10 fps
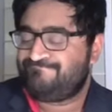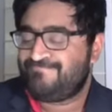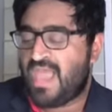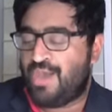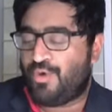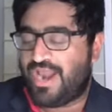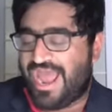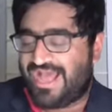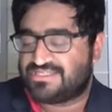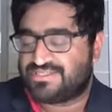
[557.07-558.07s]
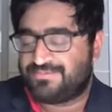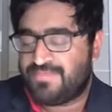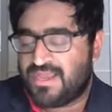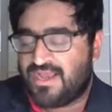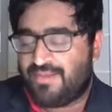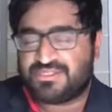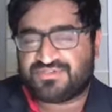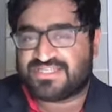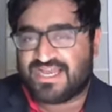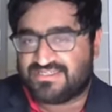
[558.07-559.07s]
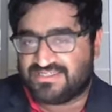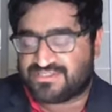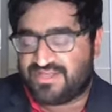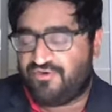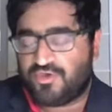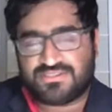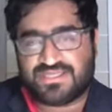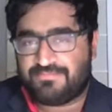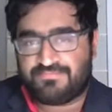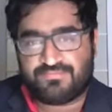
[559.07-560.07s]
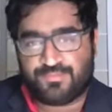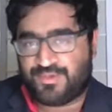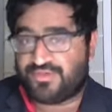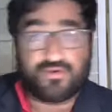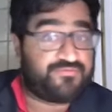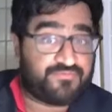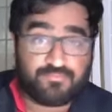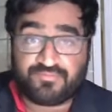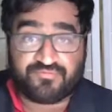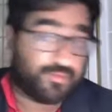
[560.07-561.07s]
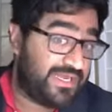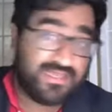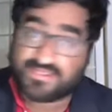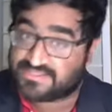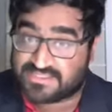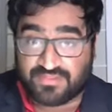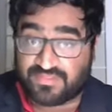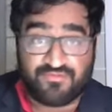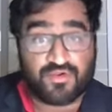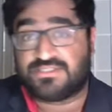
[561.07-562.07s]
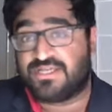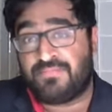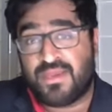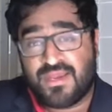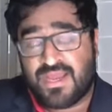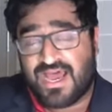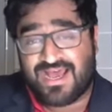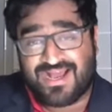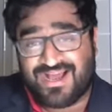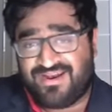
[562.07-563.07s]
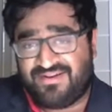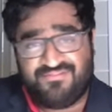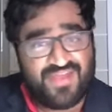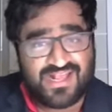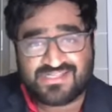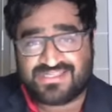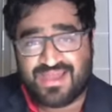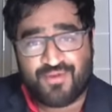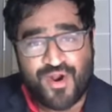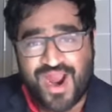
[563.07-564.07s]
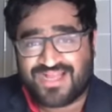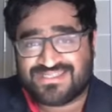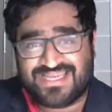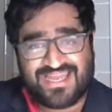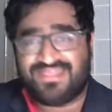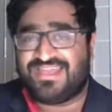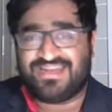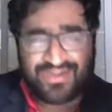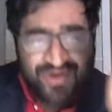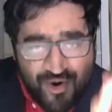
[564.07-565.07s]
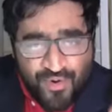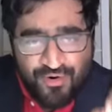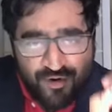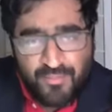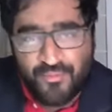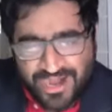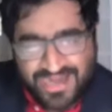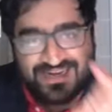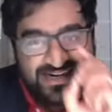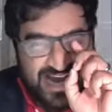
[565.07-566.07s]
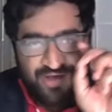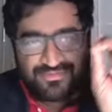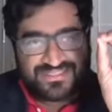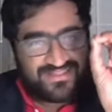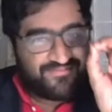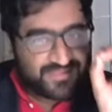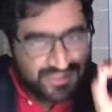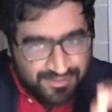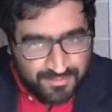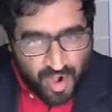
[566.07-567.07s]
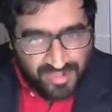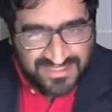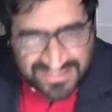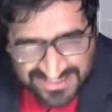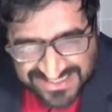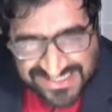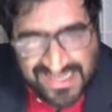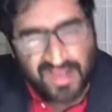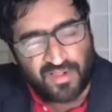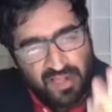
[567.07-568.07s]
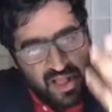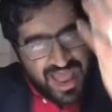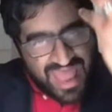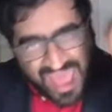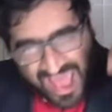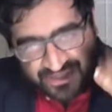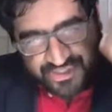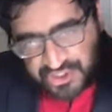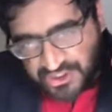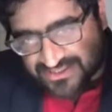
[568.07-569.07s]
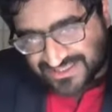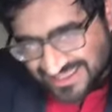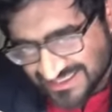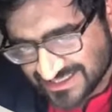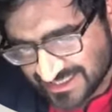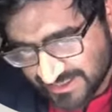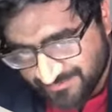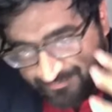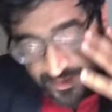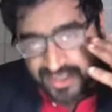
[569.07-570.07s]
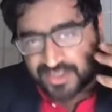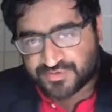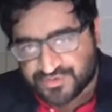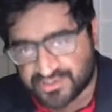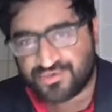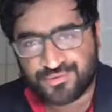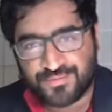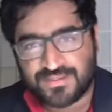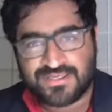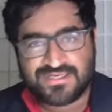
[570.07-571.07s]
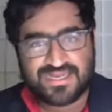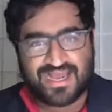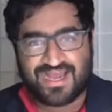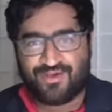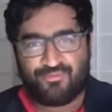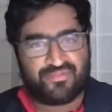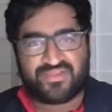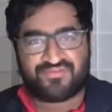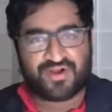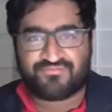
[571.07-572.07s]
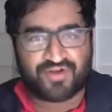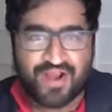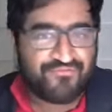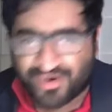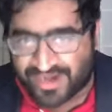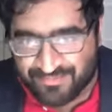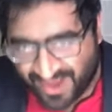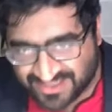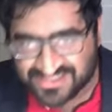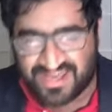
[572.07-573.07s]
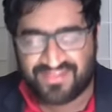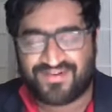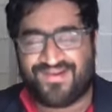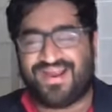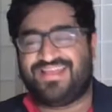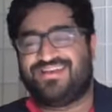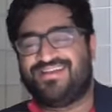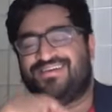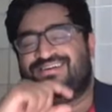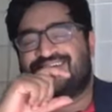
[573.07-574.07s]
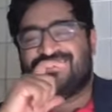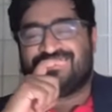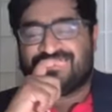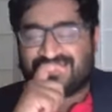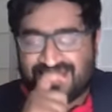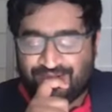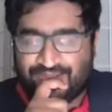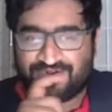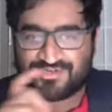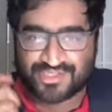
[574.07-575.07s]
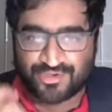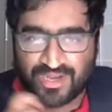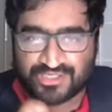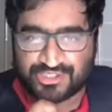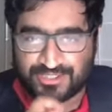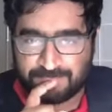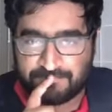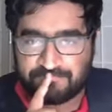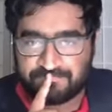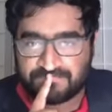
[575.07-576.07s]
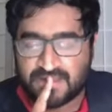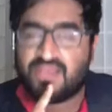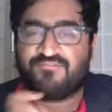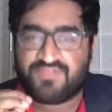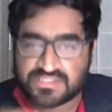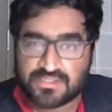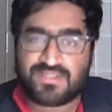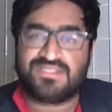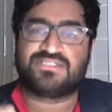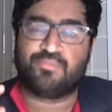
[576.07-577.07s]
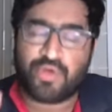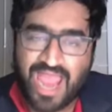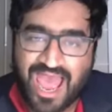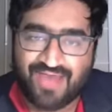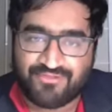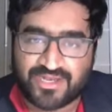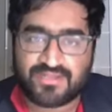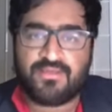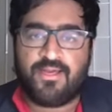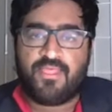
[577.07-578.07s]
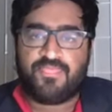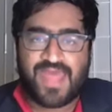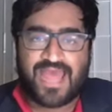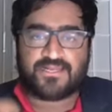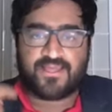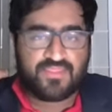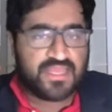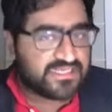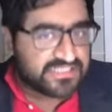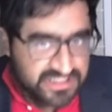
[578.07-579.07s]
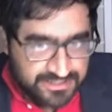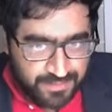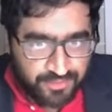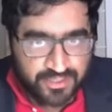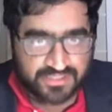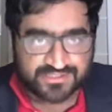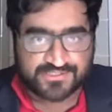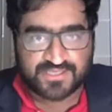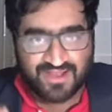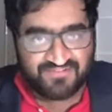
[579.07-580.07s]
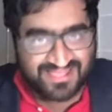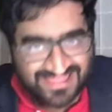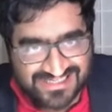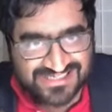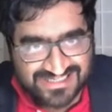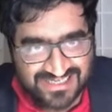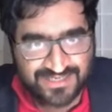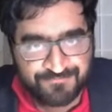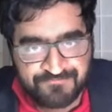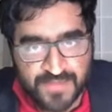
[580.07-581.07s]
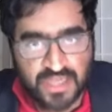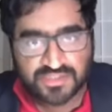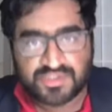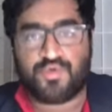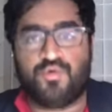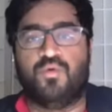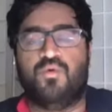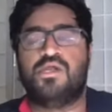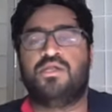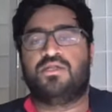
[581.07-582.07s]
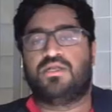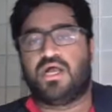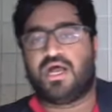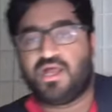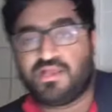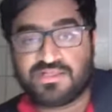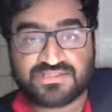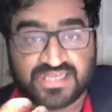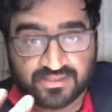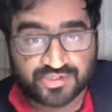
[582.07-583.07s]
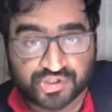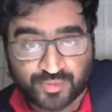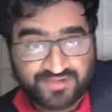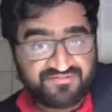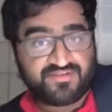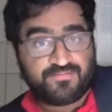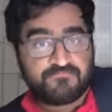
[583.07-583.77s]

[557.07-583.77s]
I want to ask. A bunch of scientists, they've hooked up with her f- free consent. They've hooked up Uh, an advanced M R I scan. They know her brain down to the smallest detail as she's listening to uh, We'll Never Ever Ever Get Back Together, right? Now, here's the question. Physicalism would have it that the experience of listening to uh, Taylor Swift